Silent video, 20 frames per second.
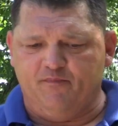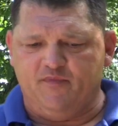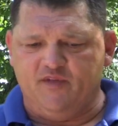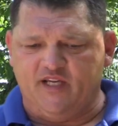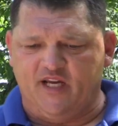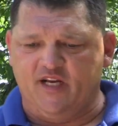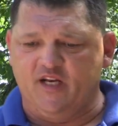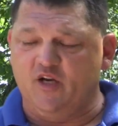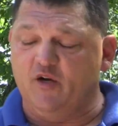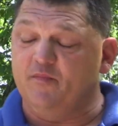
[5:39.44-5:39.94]

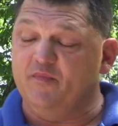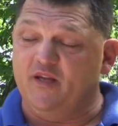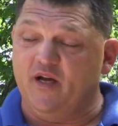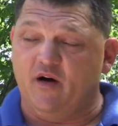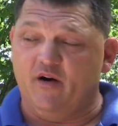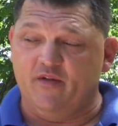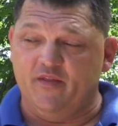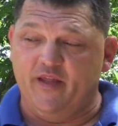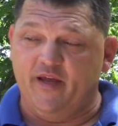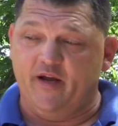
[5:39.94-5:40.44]
10 of them
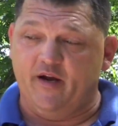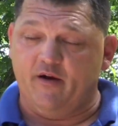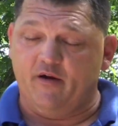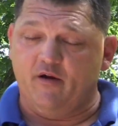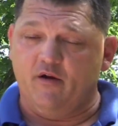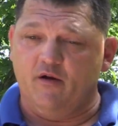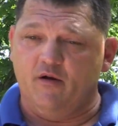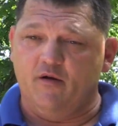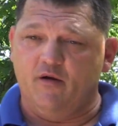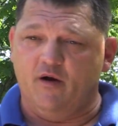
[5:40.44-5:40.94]
down there.
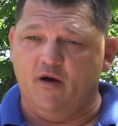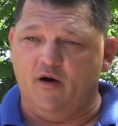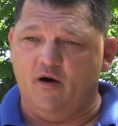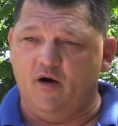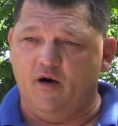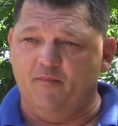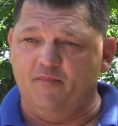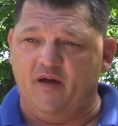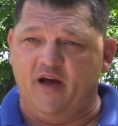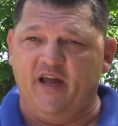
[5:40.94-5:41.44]

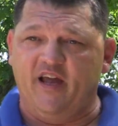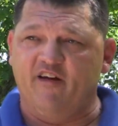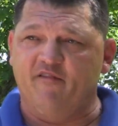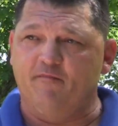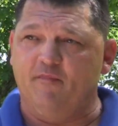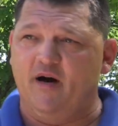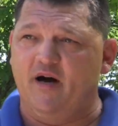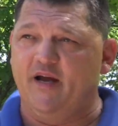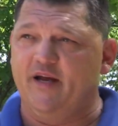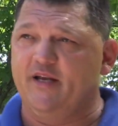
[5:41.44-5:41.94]
I have
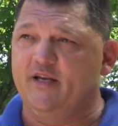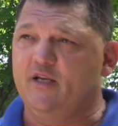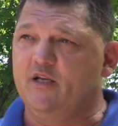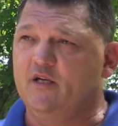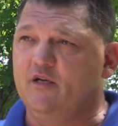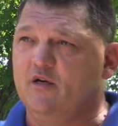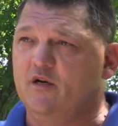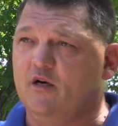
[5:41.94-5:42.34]
mine,